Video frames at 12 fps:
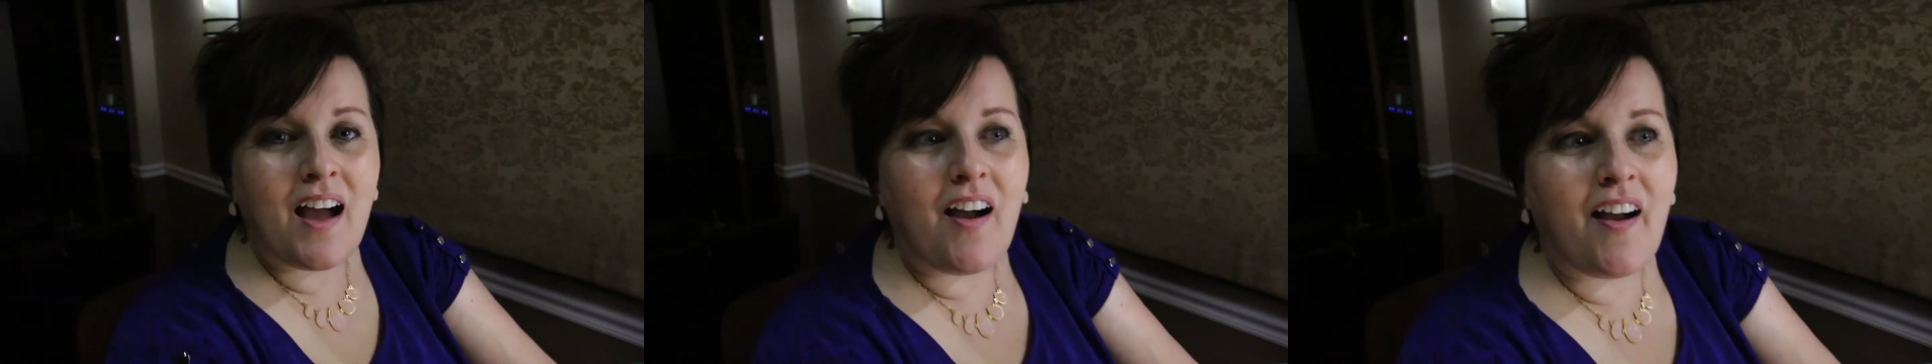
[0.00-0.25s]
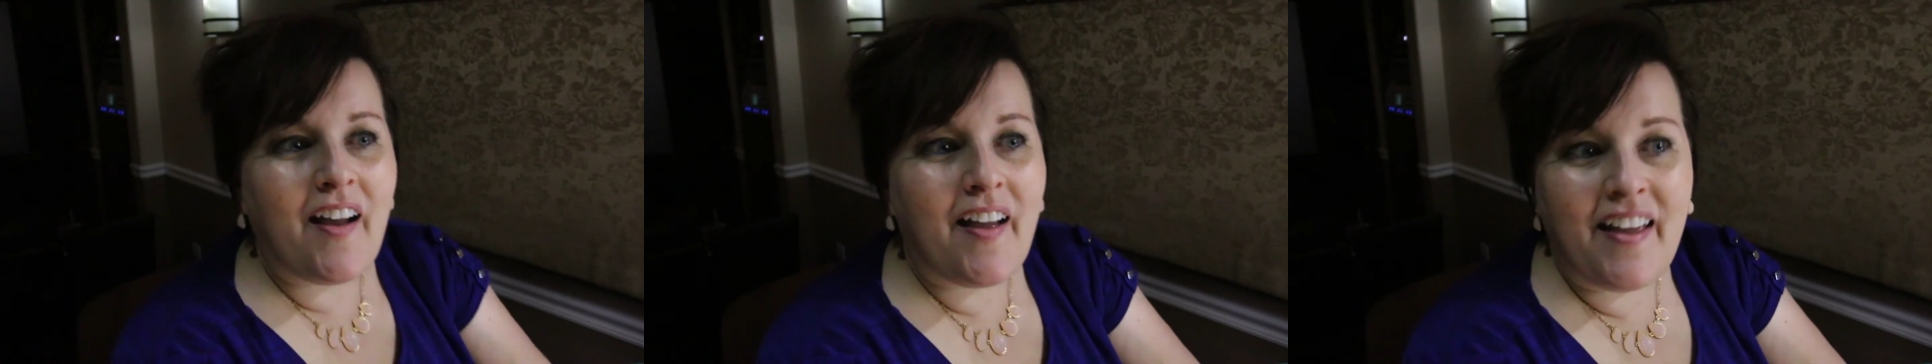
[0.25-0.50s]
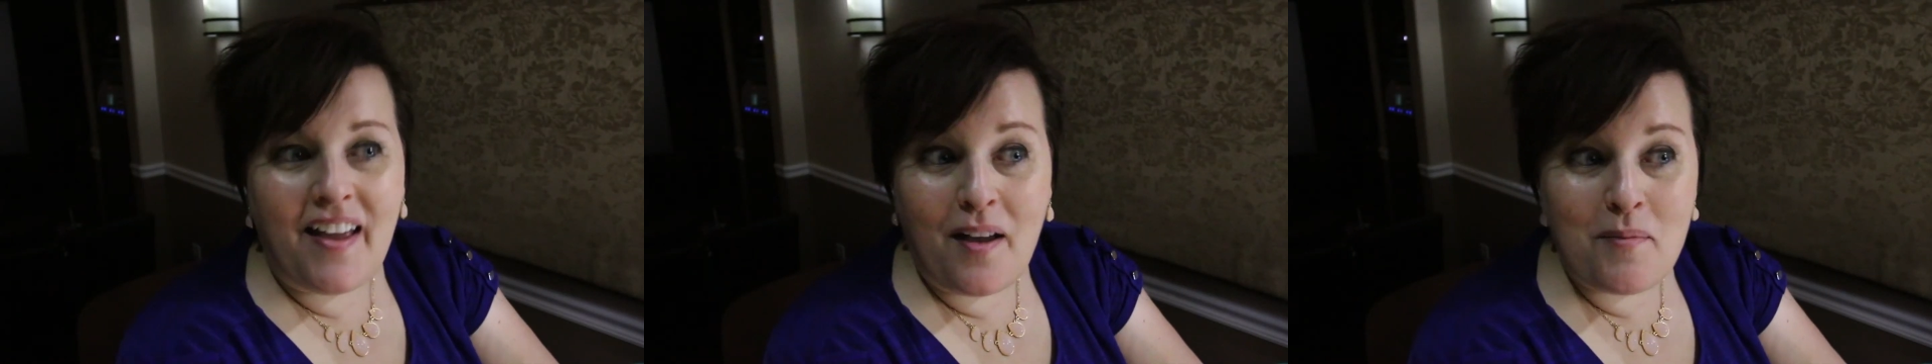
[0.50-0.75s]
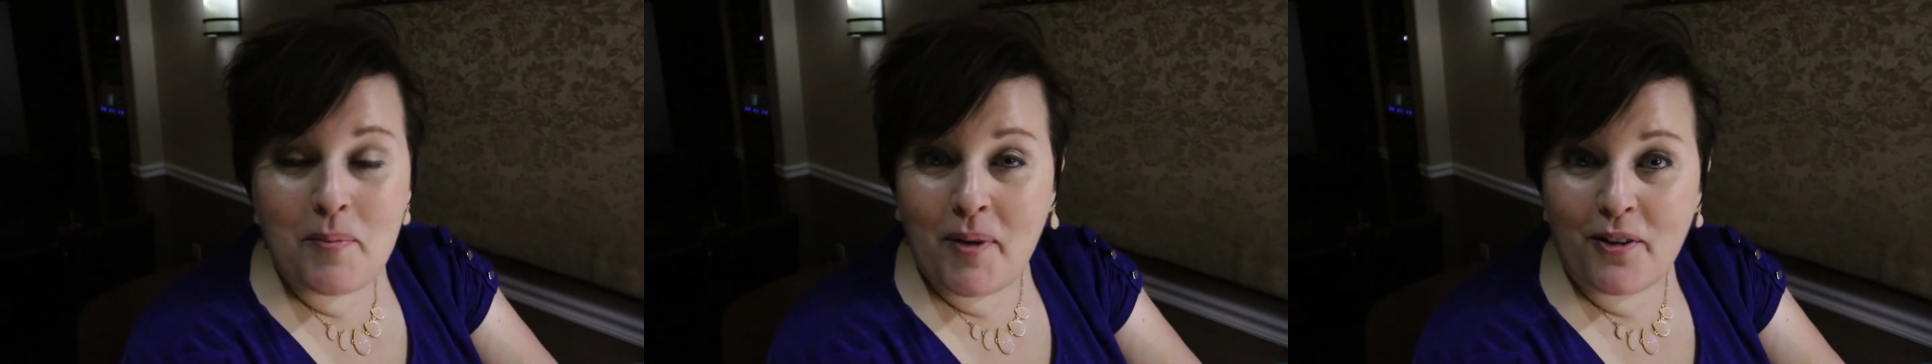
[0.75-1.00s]
I
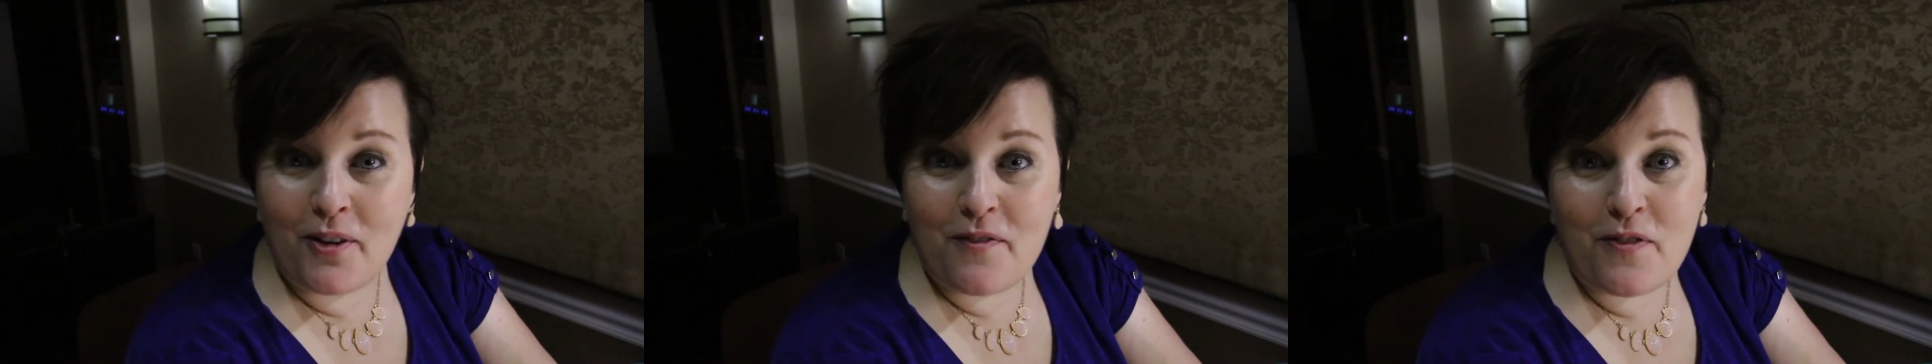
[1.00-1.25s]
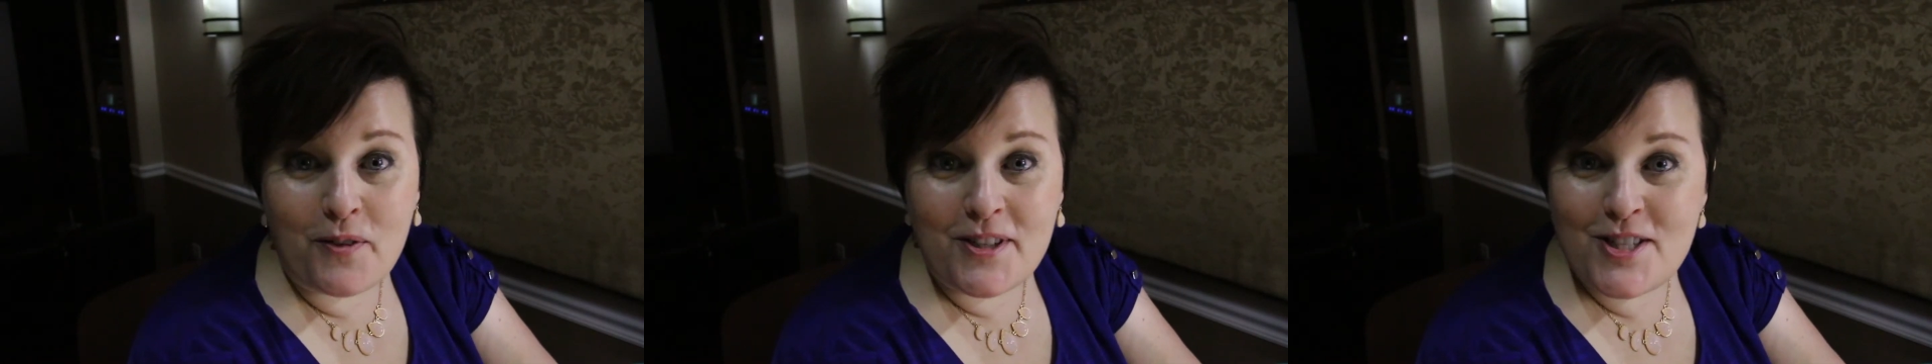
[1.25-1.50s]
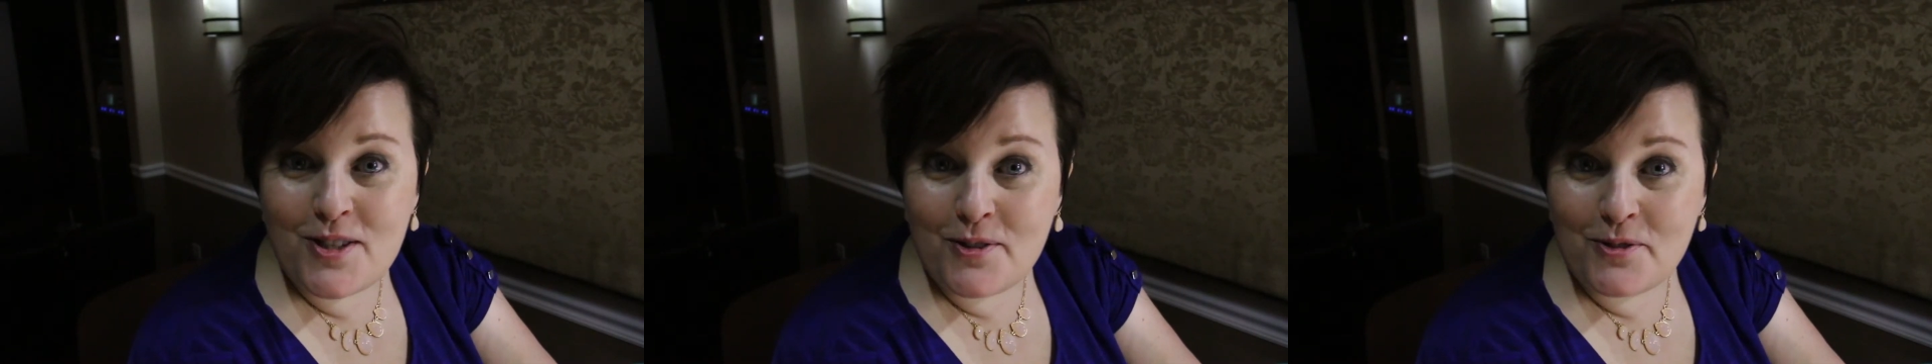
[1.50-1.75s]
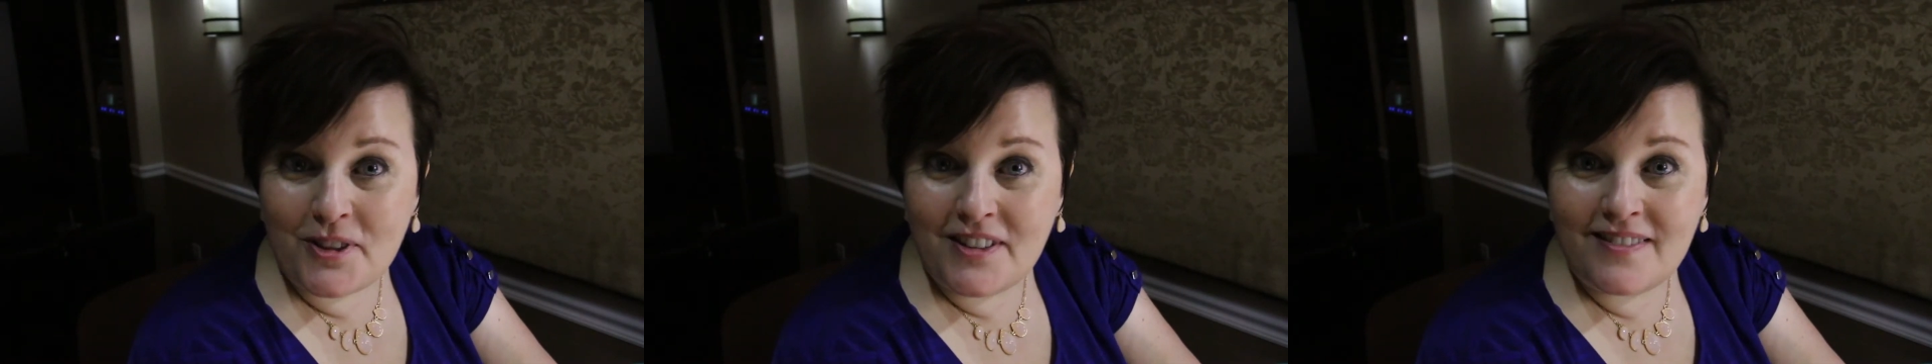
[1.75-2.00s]
am a mother of three
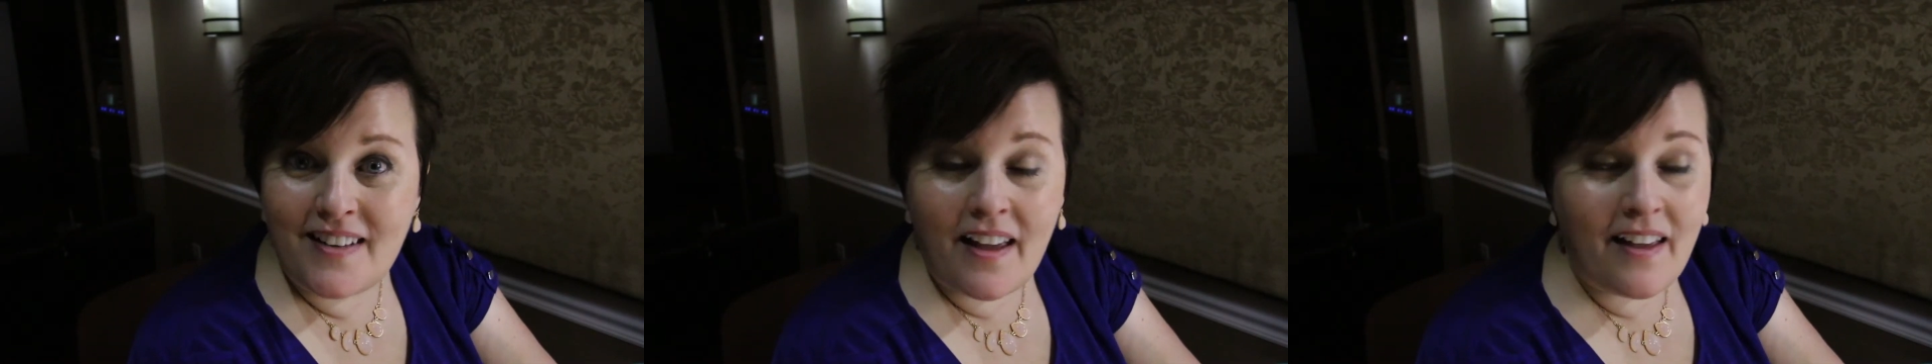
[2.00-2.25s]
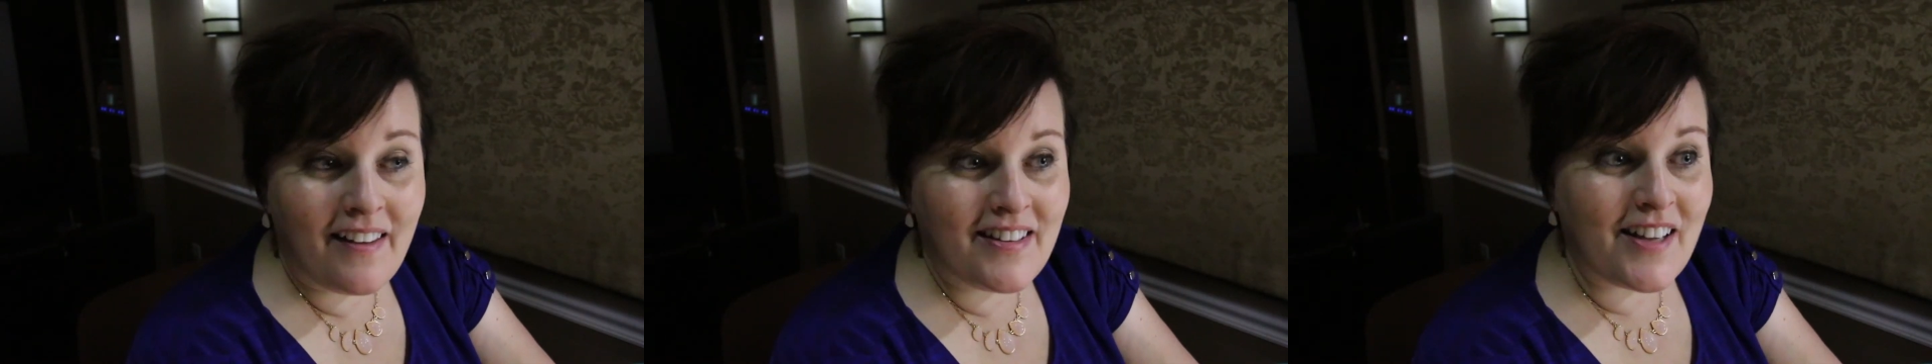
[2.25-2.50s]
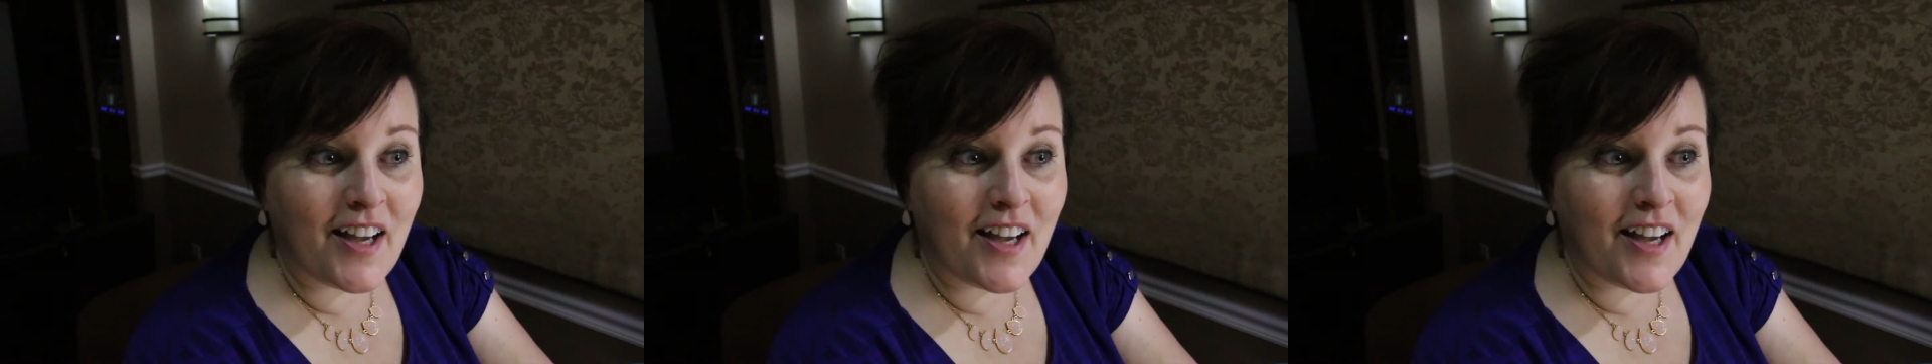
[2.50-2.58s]
children, and